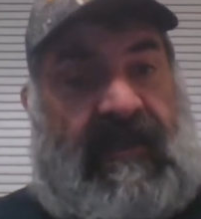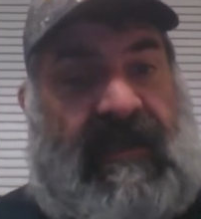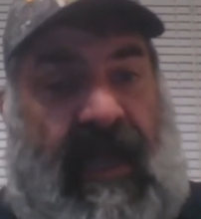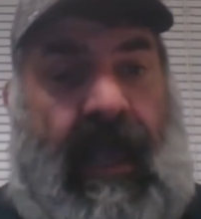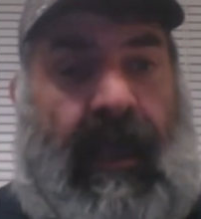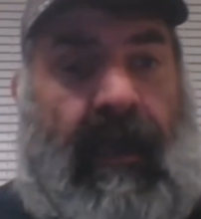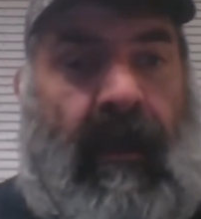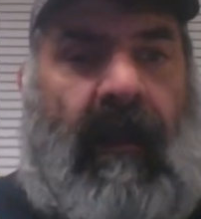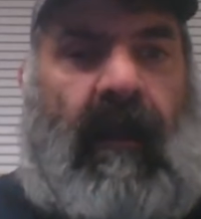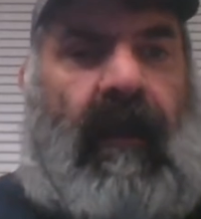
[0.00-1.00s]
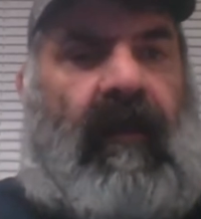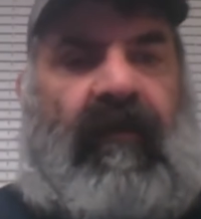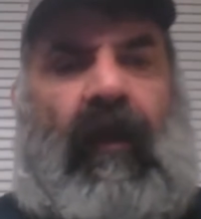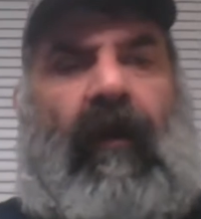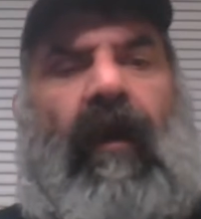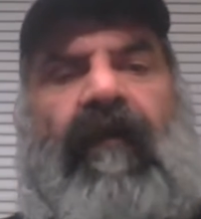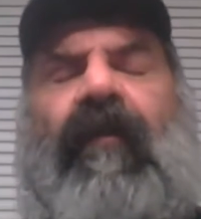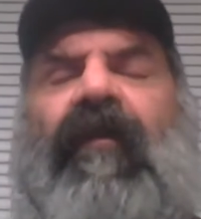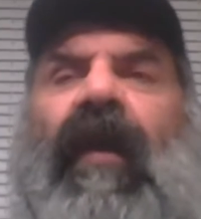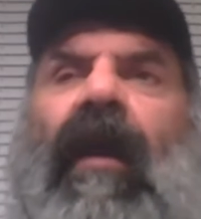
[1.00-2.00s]
today. So if
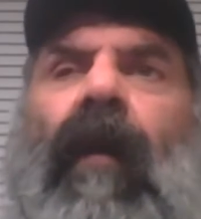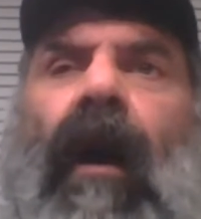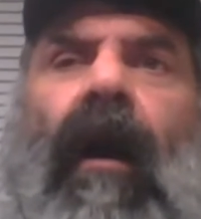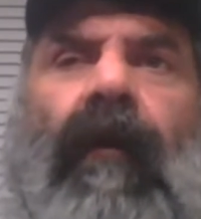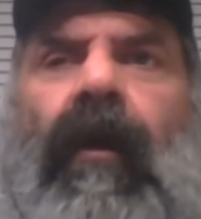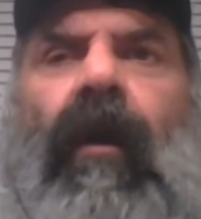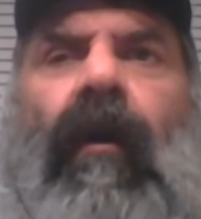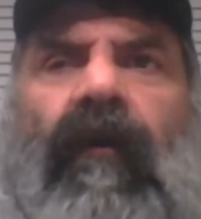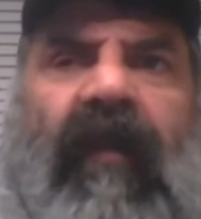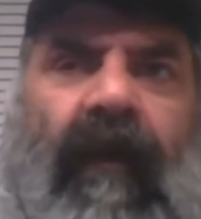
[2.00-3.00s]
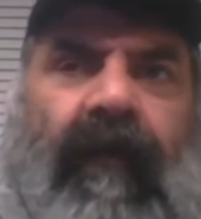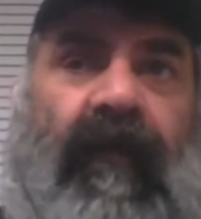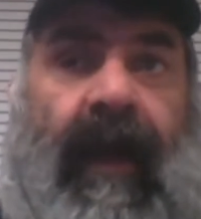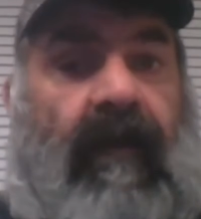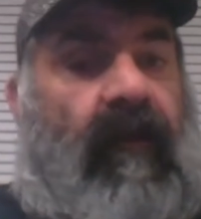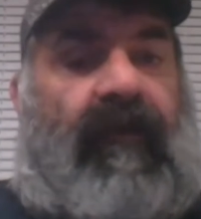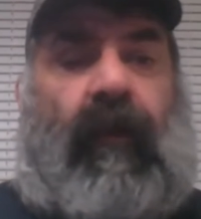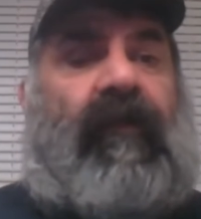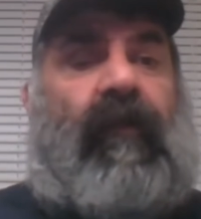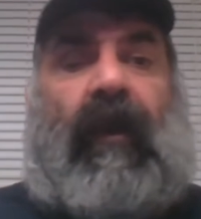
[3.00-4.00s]
you're saying, well, you know, slavery was bad, of
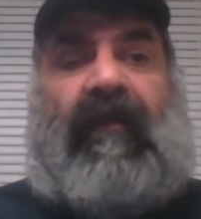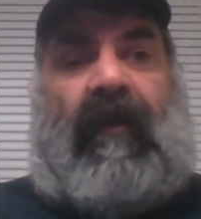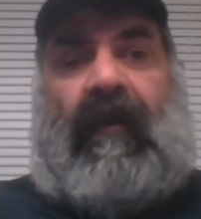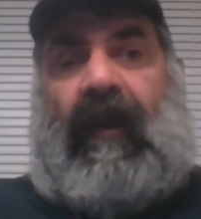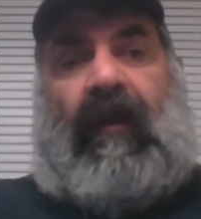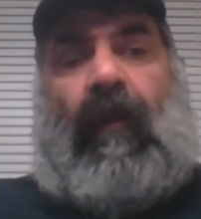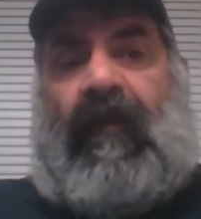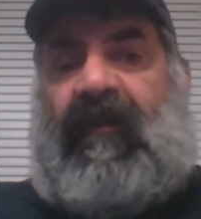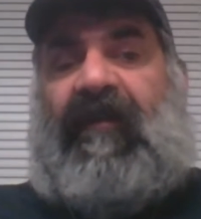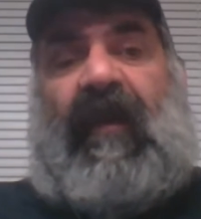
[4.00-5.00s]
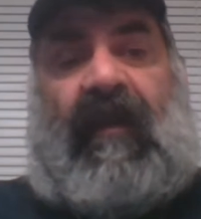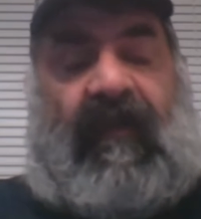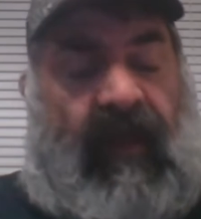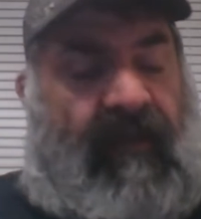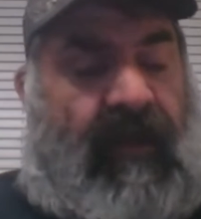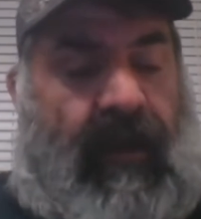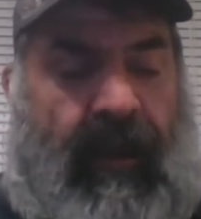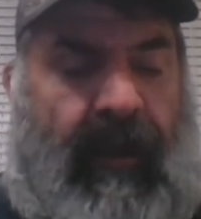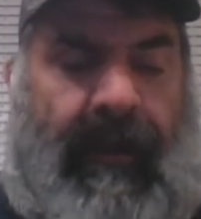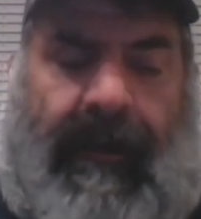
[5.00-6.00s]
course it was. No one's defending slavery.
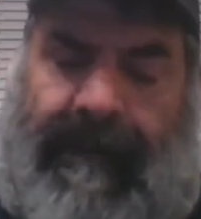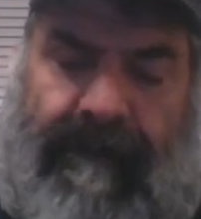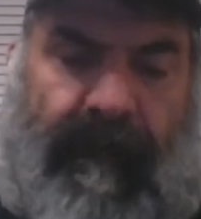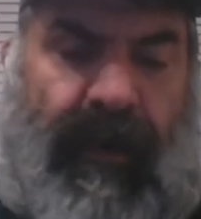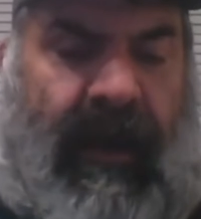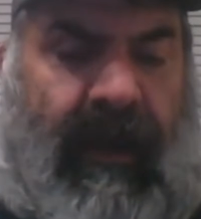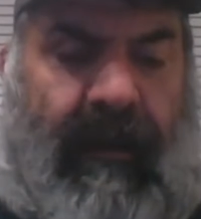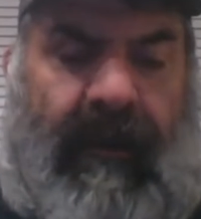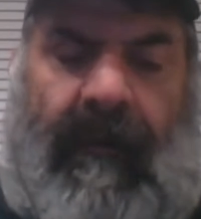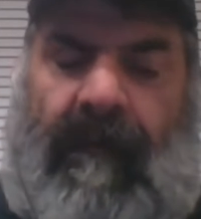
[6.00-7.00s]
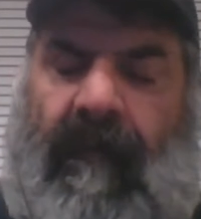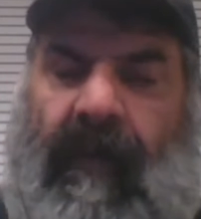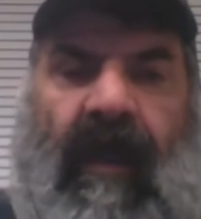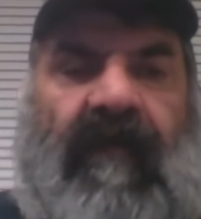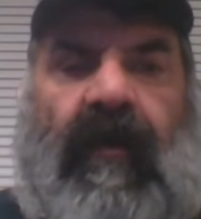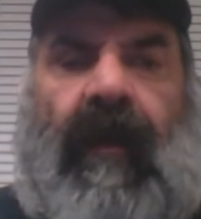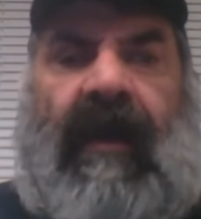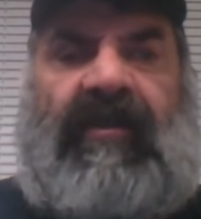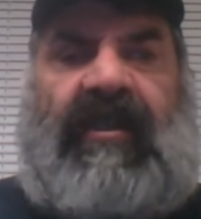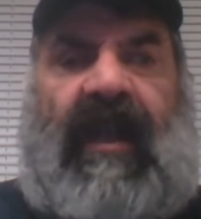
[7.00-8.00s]
But if you
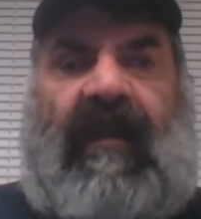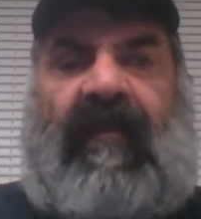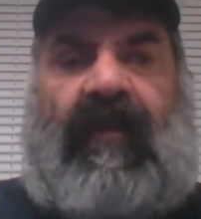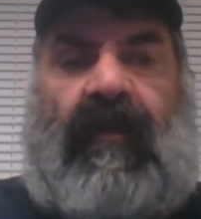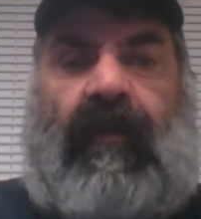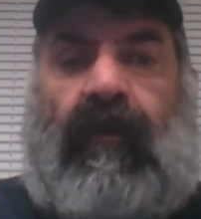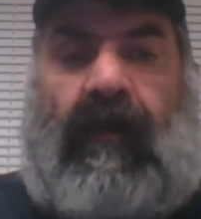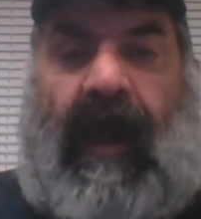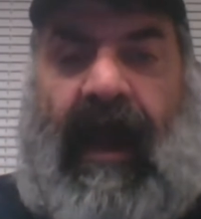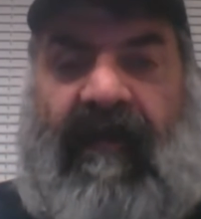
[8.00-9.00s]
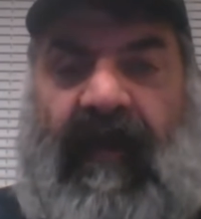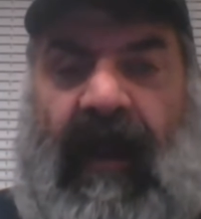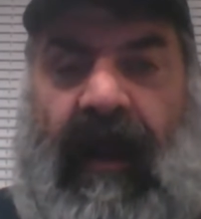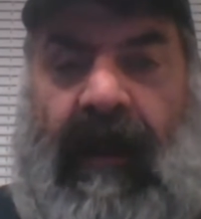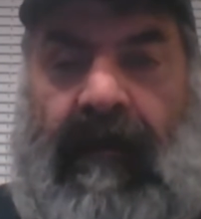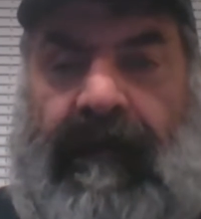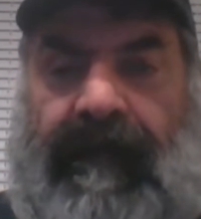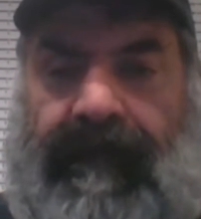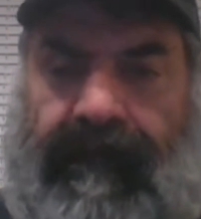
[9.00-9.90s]
had a chance to have um,